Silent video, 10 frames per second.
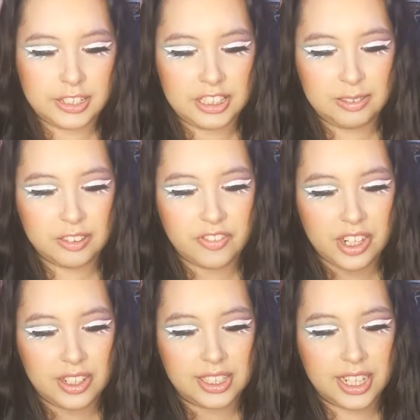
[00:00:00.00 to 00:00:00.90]
It seems
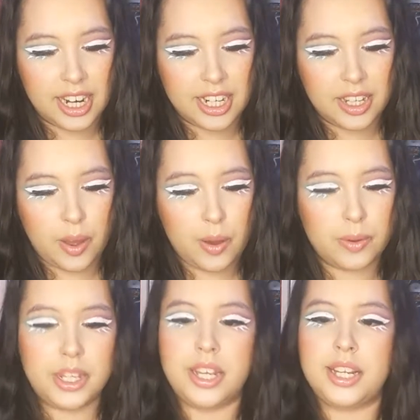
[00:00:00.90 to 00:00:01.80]
very tiny.
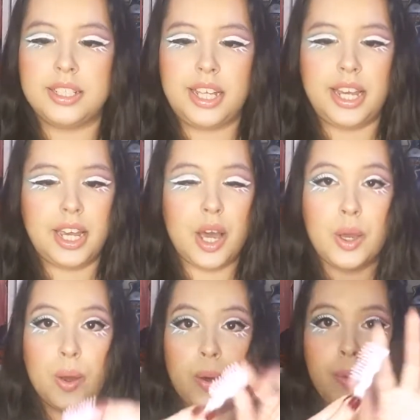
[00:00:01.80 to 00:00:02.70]
Oh, it is a
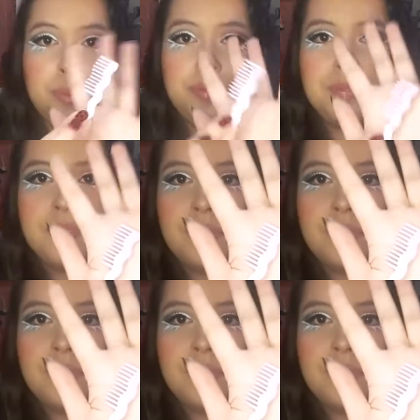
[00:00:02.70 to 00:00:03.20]
comb.